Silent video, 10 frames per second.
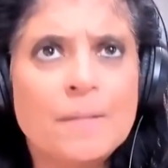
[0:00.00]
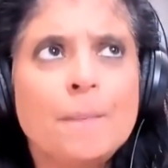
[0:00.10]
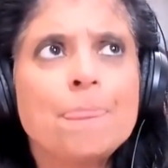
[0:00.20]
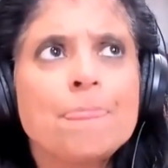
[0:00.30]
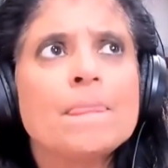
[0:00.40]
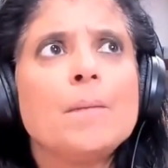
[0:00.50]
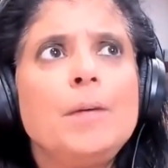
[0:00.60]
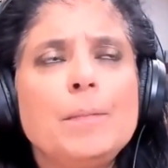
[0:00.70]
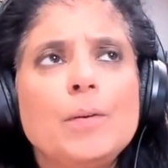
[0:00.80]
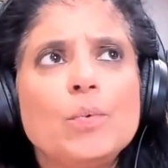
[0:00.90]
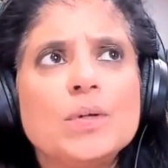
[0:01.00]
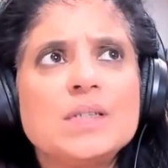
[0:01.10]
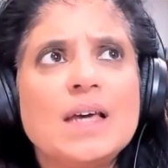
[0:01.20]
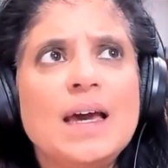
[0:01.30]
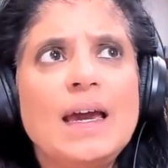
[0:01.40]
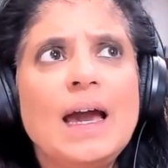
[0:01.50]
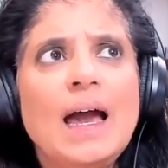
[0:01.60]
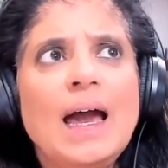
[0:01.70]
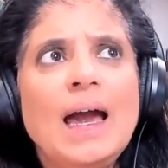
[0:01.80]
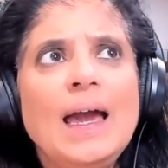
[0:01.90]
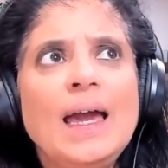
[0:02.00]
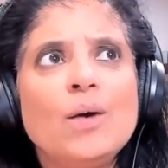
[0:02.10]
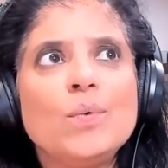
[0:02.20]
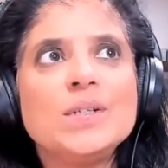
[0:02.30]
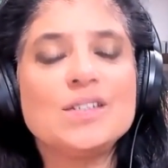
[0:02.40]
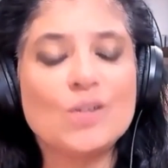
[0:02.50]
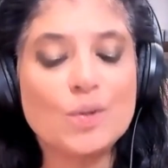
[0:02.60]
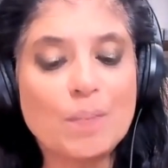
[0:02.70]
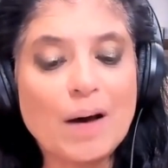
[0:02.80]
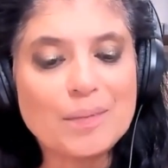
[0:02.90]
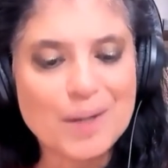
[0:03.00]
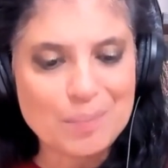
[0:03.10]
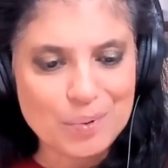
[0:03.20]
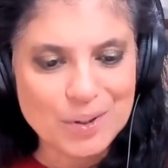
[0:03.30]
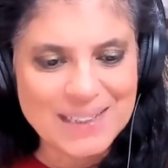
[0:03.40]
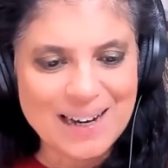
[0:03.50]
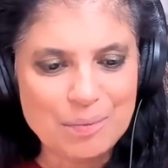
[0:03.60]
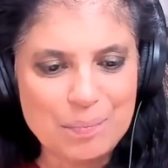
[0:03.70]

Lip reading: Mm-hmm. People will say it was as though the bottom got pulled out,